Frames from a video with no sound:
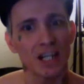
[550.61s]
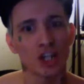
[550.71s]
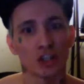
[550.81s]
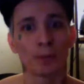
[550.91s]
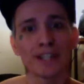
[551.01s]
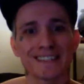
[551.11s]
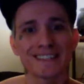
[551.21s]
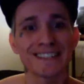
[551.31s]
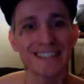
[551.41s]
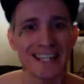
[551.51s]
you're putting us
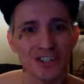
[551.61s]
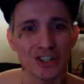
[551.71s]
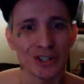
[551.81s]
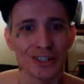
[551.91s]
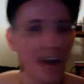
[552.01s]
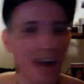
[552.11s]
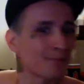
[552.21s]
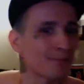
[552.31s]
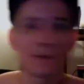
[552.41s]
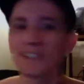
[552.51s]
in danger and
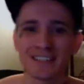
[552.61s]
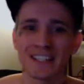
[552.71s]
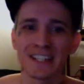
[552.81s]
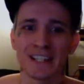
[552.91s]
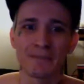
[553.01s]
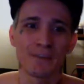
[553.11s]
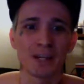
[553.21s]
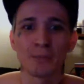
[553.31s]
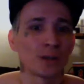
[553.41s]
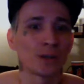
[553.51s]
not putting us in a fucking
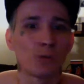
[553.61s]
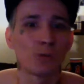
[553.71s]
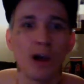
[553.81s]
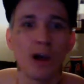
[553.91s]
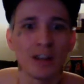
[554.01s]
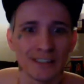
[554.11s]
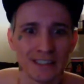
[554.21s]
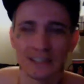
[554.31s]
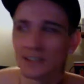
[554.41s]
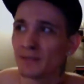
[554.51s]
more
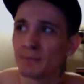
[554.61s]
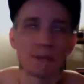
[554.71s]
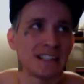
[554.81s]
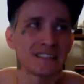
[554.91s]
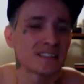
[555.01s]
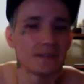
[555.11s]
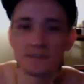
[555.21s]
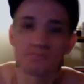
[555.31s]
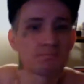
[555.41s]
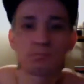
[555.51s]
equality-based
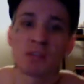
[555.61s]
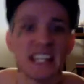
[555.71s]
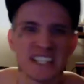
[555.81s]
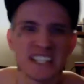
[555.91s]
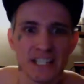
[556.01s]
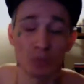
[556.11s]
place.